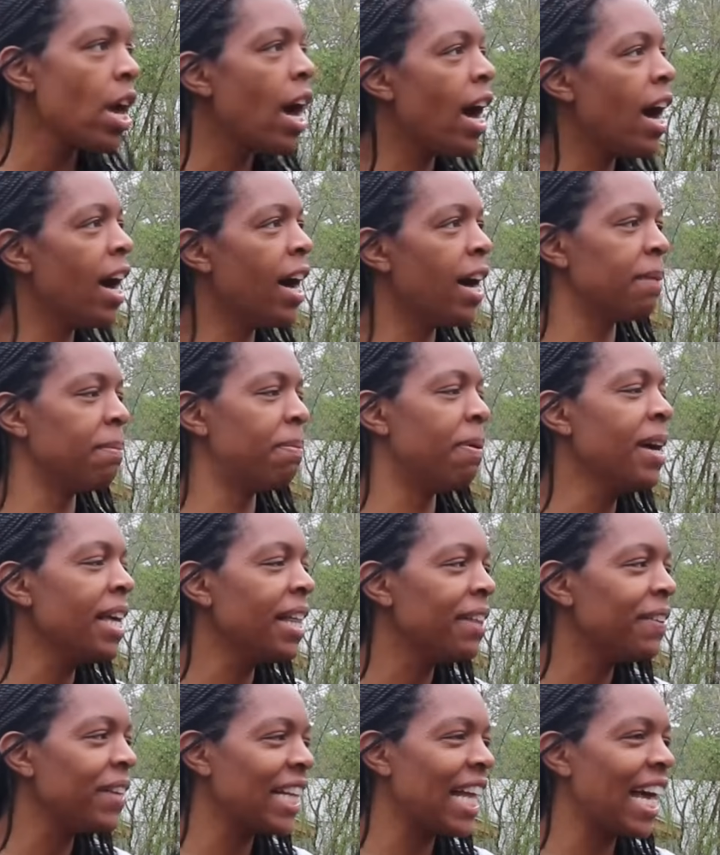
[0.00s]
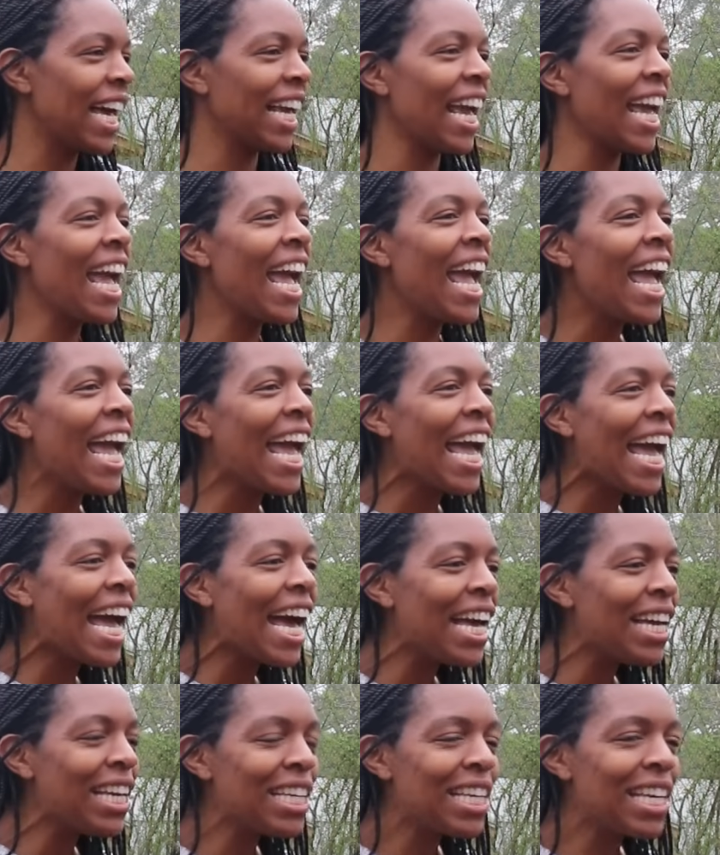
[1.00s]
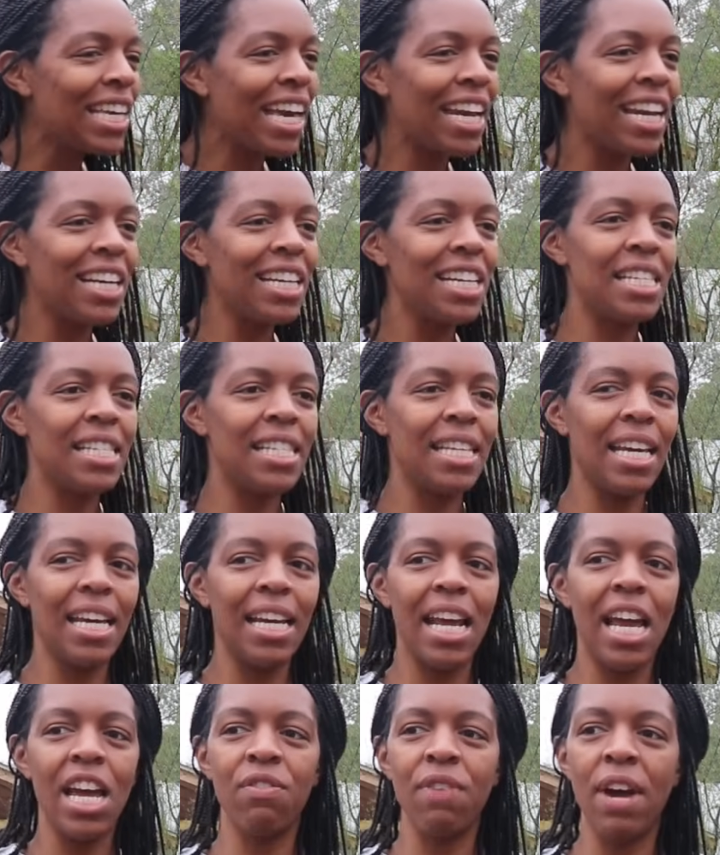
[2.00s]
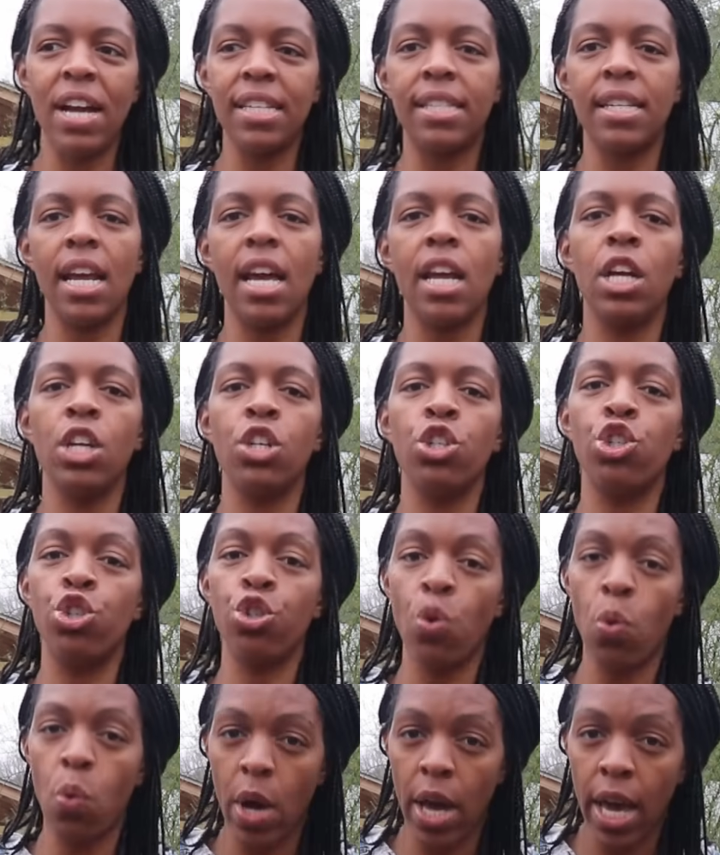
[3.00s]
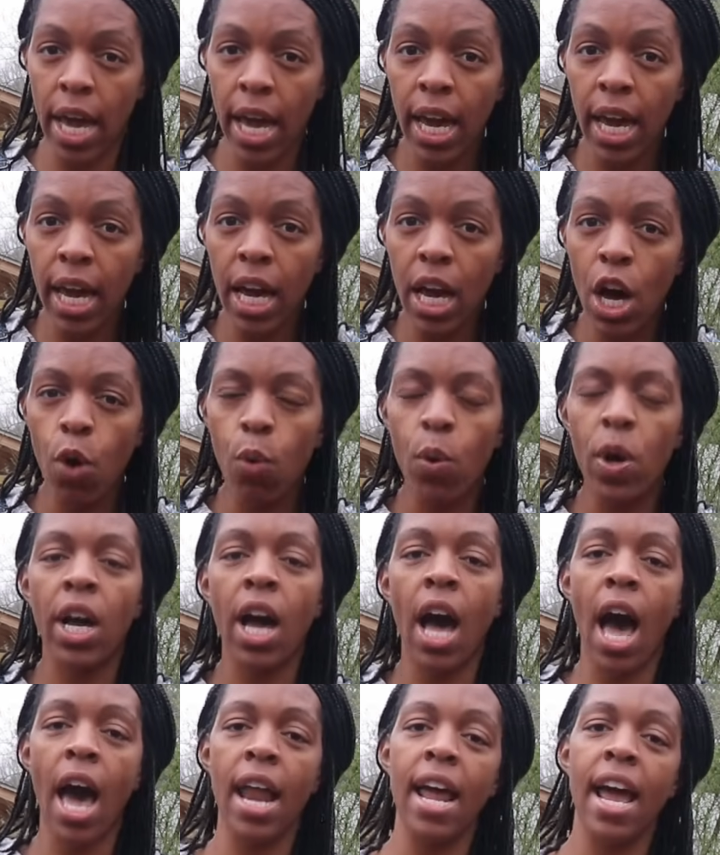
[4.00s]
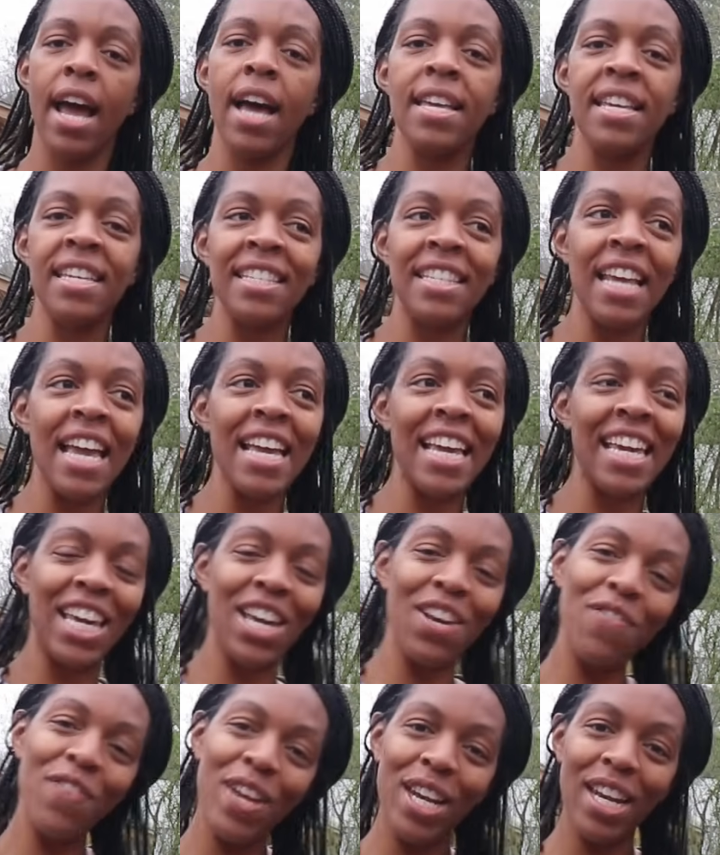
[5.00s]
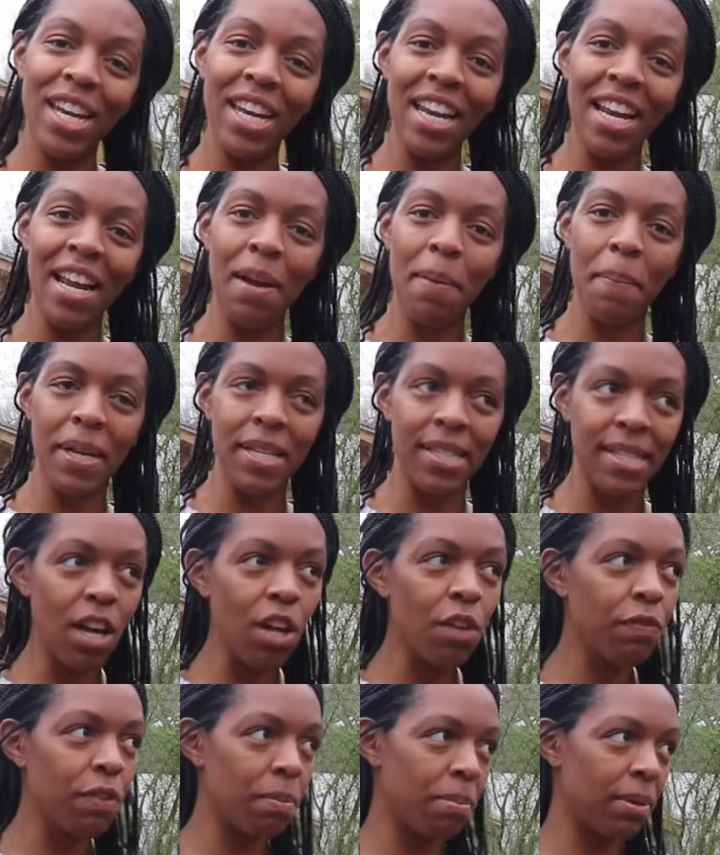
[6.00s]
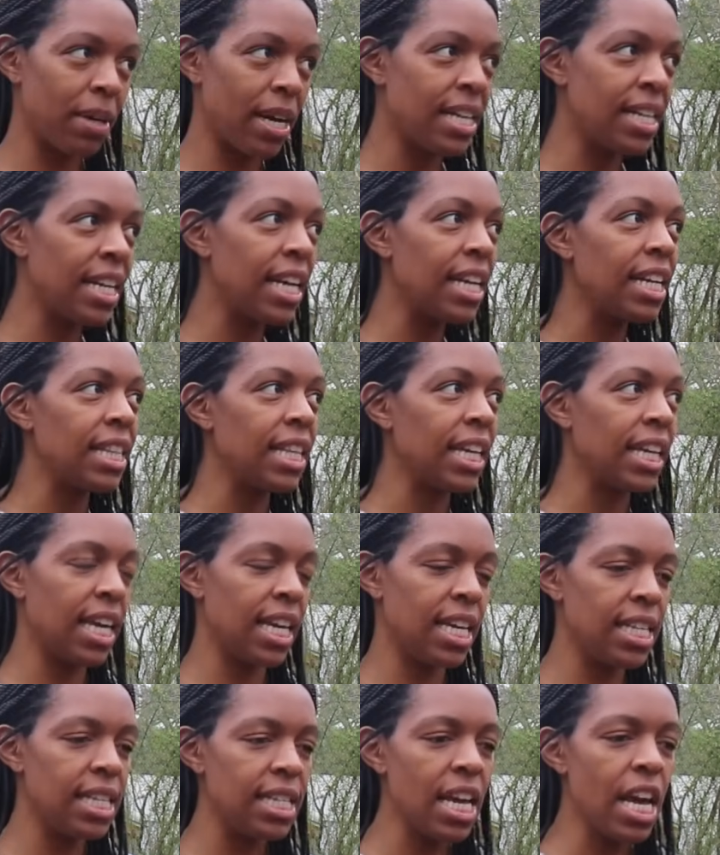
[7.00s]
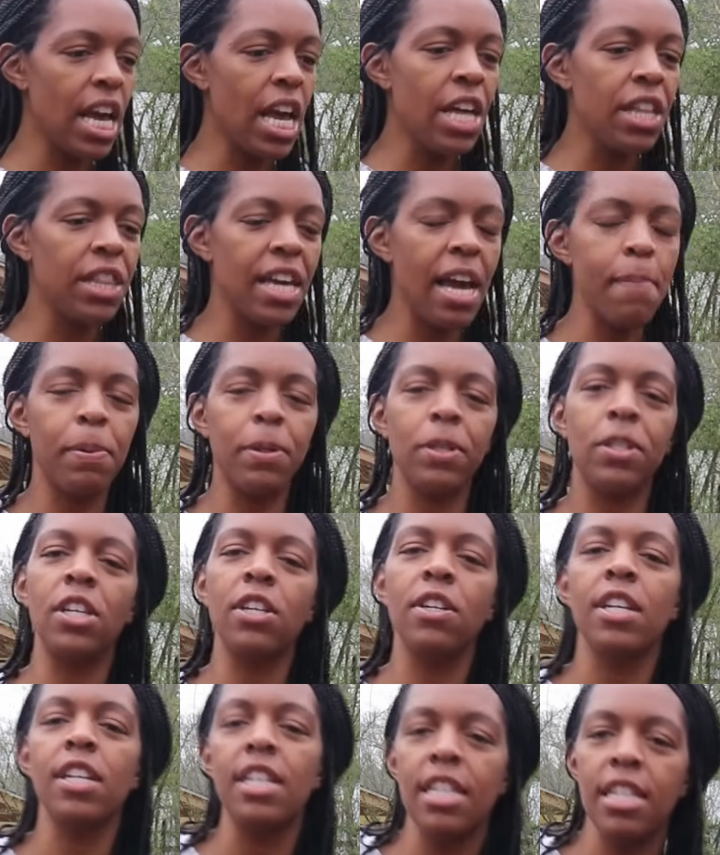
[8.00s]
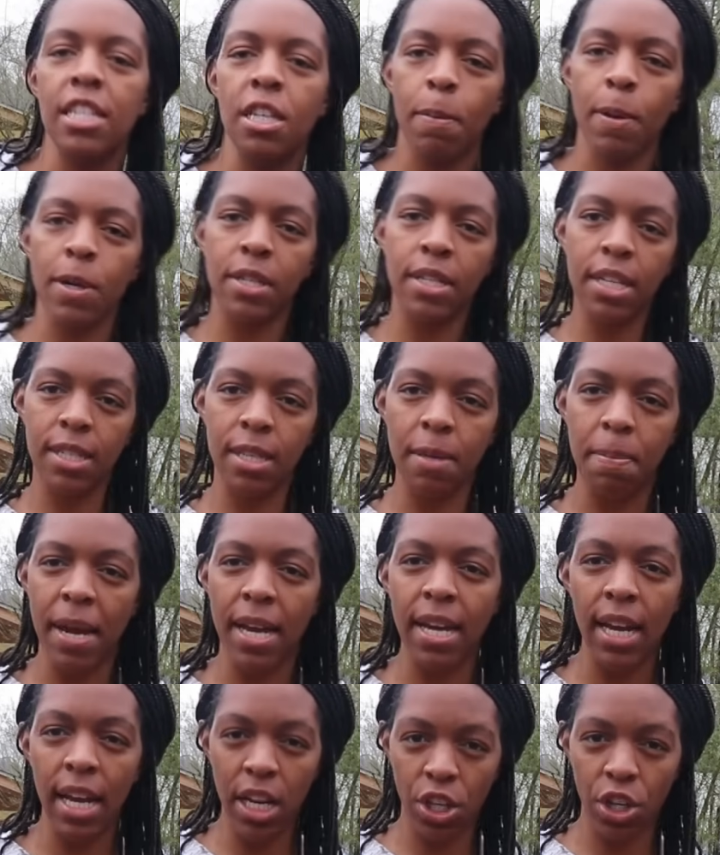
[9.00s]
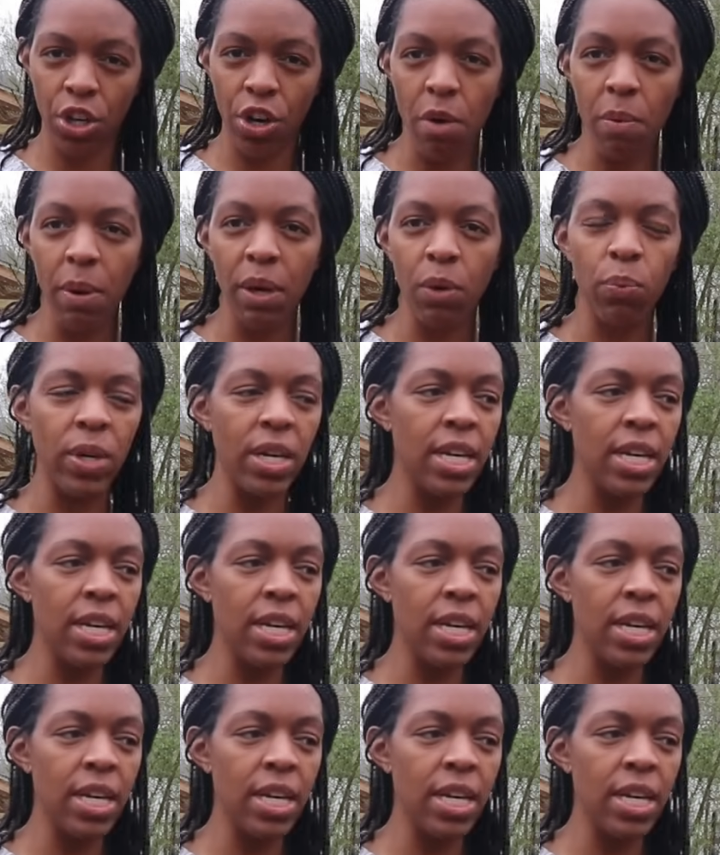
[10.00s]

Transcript: But getting to sit and rest and enjoy what God has given myself and Brandon and the kids the opportunity to participate in growing.